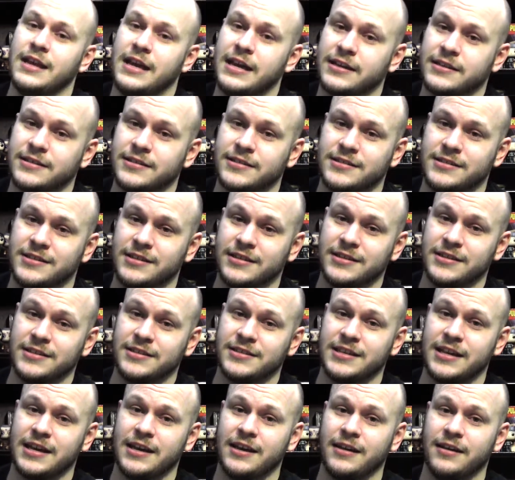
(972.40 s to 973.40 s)
Next
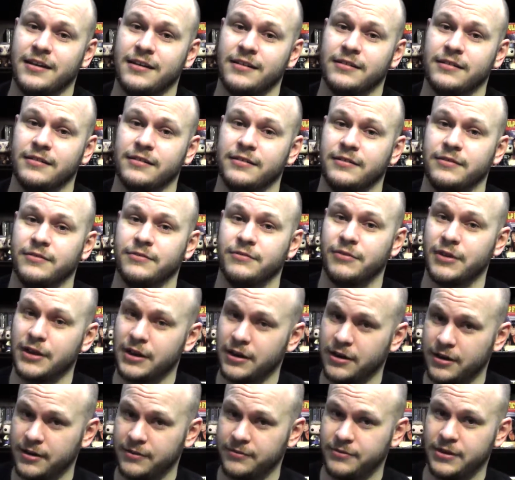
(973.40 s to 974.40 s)
is a
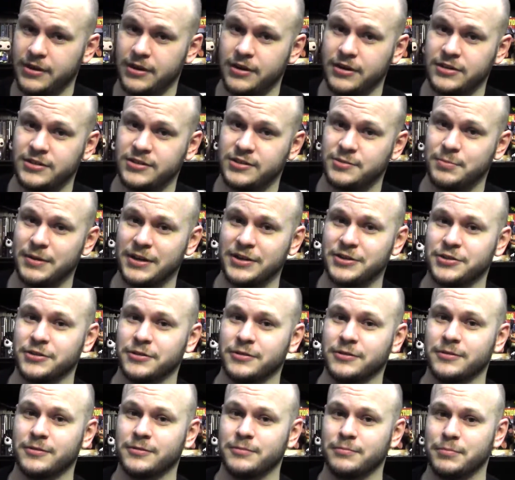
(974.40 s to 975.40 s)
very, very
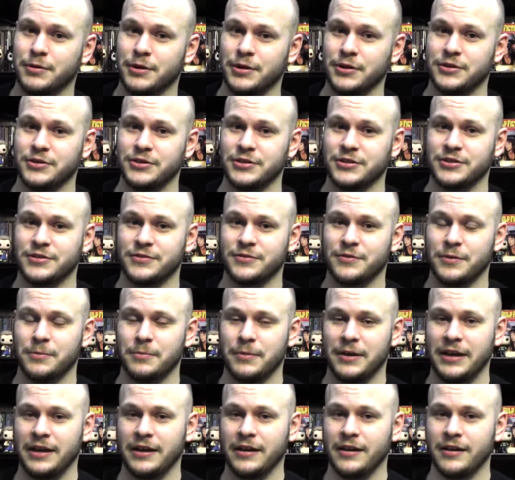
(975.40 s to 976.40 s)
special purchase for
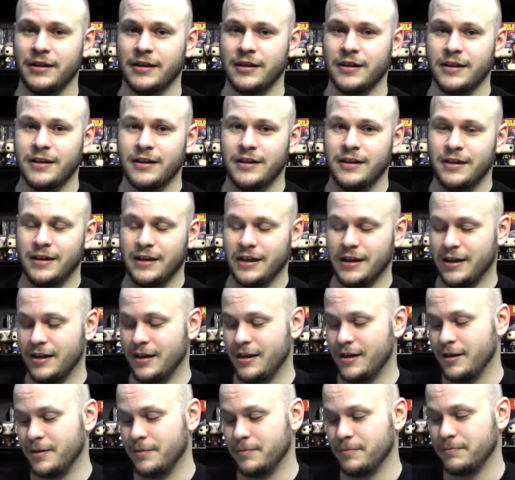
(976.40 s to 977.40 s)
me.
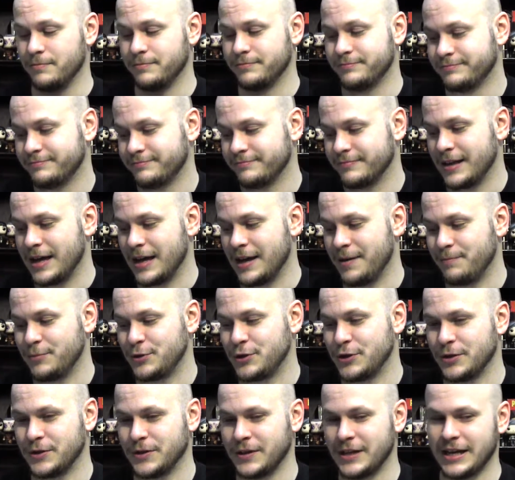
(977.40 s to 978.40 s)
I'm
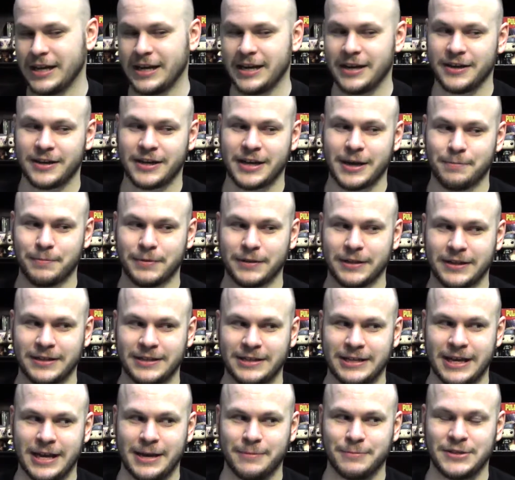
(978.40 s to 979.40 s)
sure that a couple of
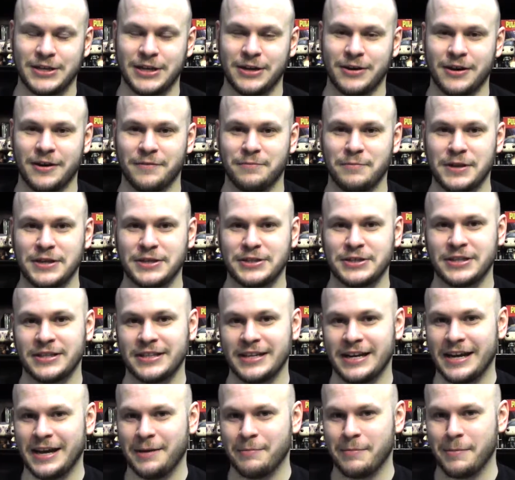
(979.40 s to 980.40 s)
times here I've
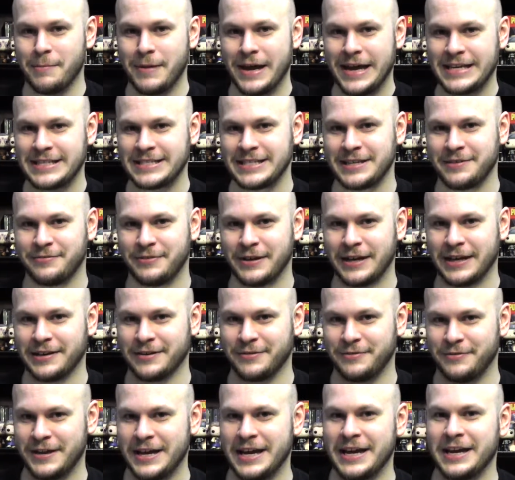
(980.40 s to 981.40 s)
mentioned that I'm a Mass
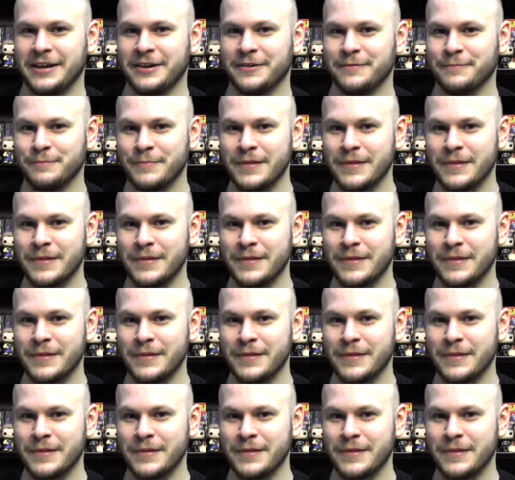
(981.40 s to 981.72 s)
Effect fan.